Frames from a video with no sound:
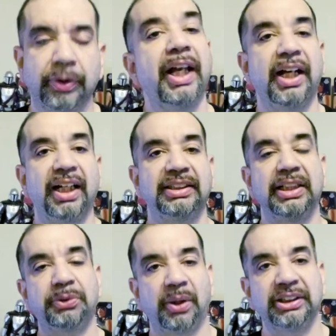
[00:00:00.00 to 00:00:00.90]
Hey guys,
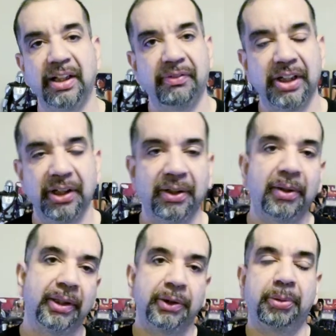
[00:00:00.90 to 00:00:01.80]
thanks for watching that
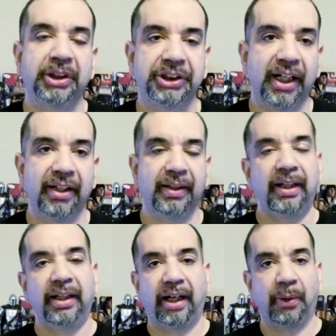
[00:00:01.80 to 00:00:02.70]
video. I do appreciate it.
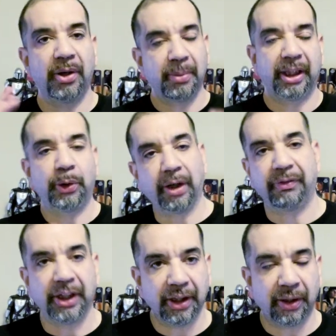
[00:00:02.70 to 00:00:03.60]
I wanted to make a quick
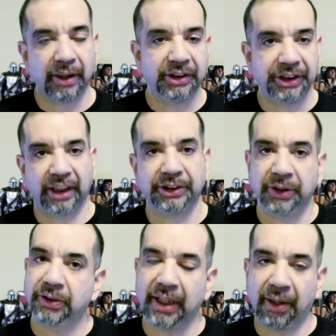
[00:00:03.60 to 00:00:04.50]
video on the G.I.
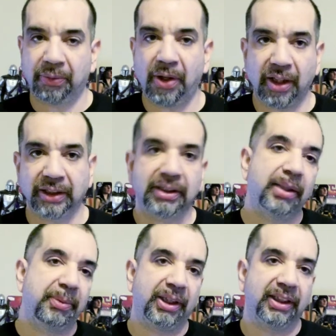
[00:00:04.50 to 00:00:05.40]
Joes at Ross
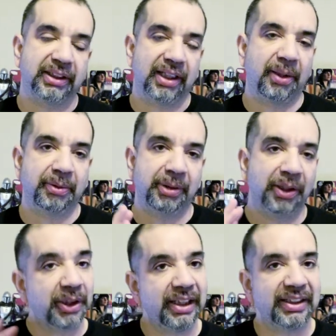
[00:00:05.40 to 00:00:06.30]
because I've been
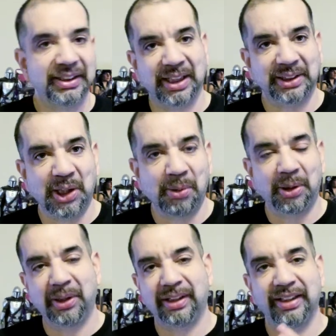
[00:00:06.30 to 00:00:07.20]
looking since
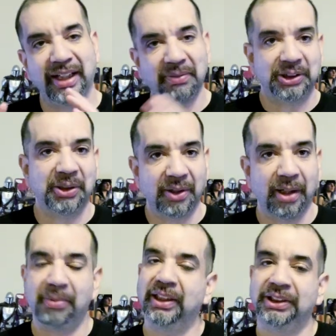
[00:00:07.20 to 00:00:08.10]
October. They haven't shown
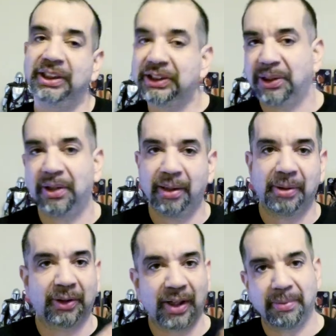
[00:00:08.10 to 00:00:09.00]
up. They just shown up.
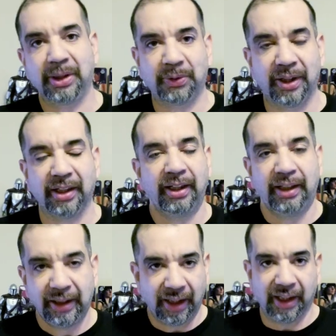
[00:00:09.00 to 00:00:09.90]
I grabbed a grunt.
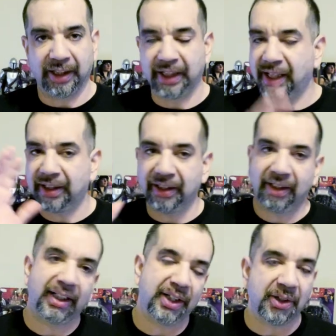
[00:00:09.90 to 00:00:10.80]
Uh, they had
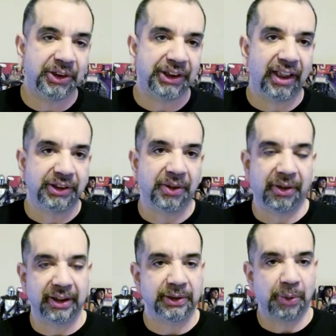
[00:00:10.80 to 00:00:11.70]
like another G.I. Joe
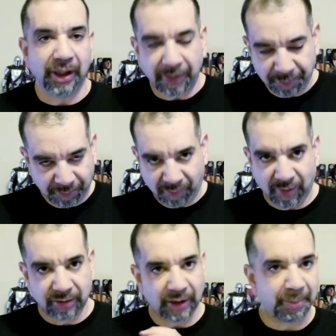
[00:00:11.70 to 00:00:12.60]
there as well.
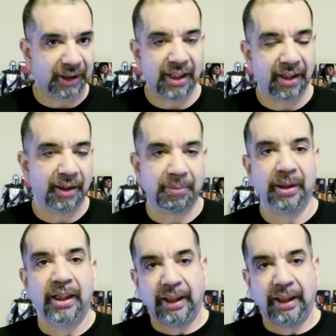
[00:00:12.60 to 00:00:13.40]
So I picked that up.